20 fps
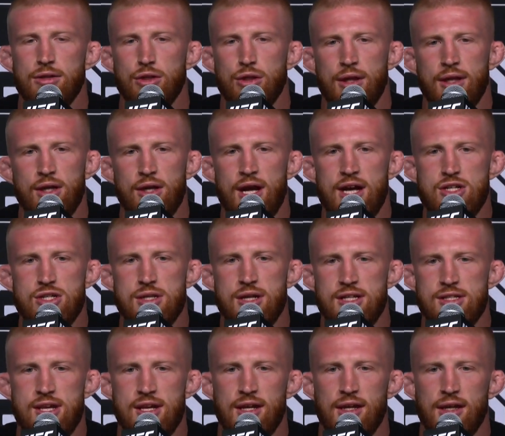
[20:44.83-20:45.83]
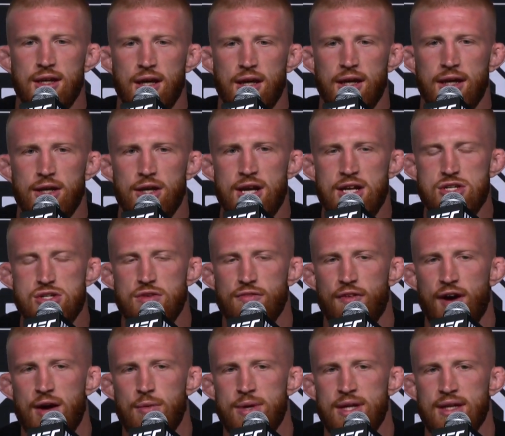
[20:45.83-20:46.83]
International
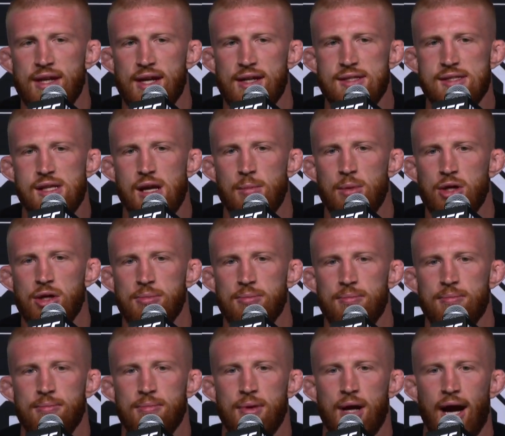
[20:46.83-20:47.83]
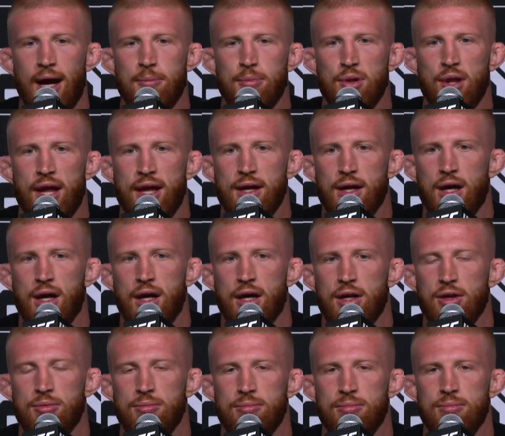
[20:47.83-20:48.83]
Fight Week next summer, I plan
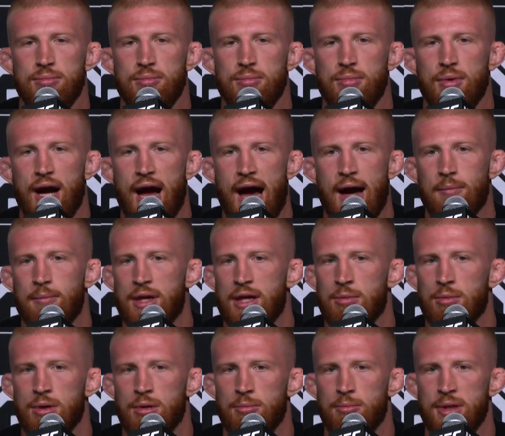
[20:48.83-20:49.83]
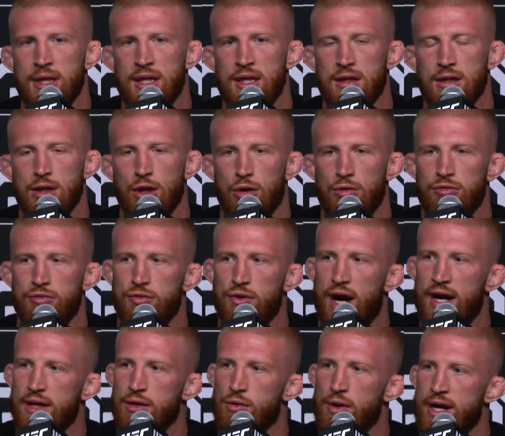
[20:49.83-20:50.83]
on, at minimum, being, you know,
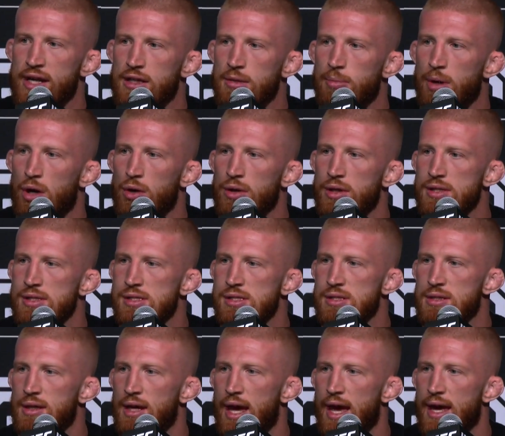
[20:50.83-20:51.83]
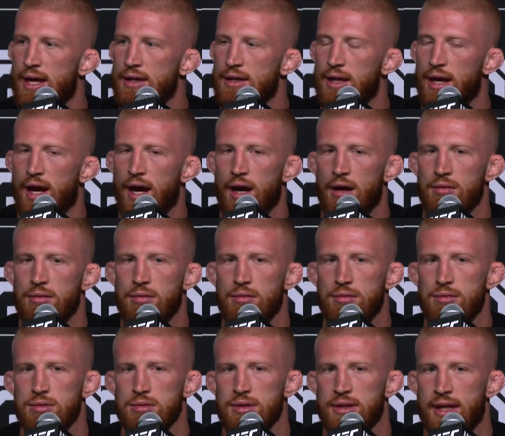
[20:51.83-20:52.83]
fighting ranked opponents and
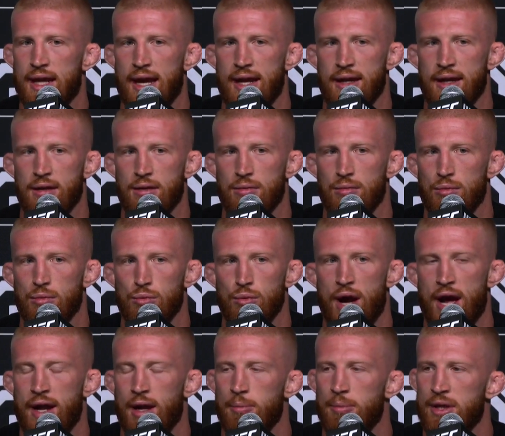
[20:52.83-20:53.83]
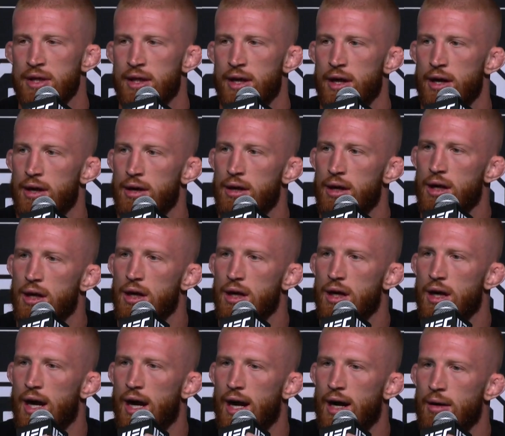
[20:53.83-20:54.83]
getting right up in their
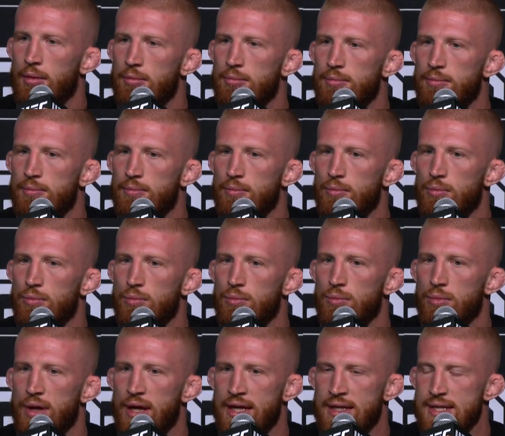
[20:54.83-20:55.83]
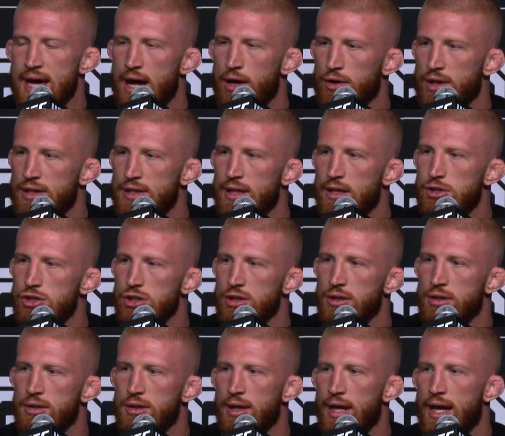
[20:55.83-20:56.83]
in title
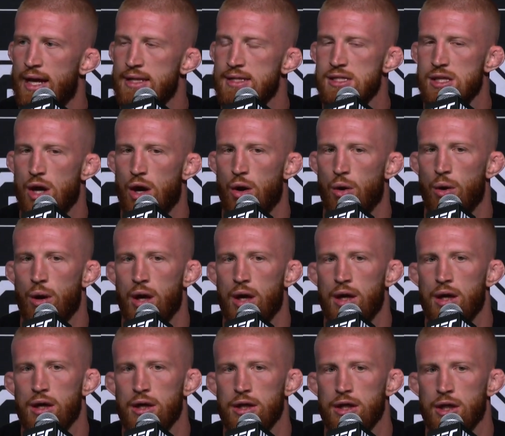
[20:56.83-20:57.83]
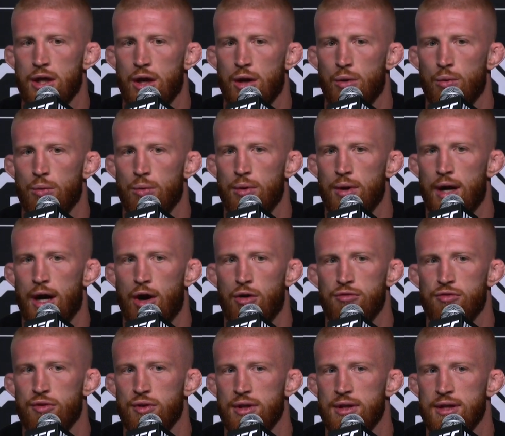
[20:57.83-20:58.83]
contention. And so, you know,
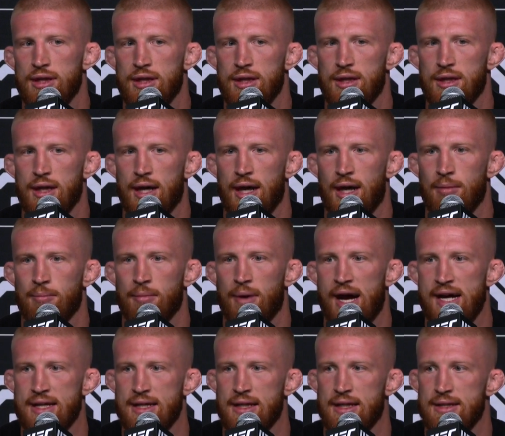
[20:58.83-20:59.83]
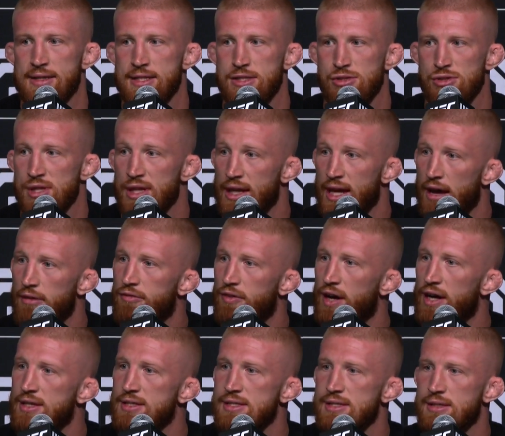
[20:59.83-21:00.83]
hopefully I can continue to get
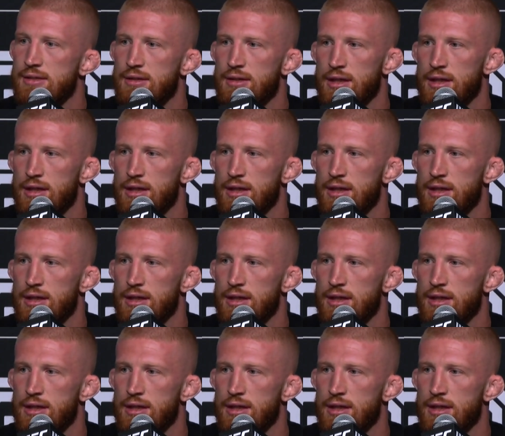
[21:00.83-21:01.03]
fights.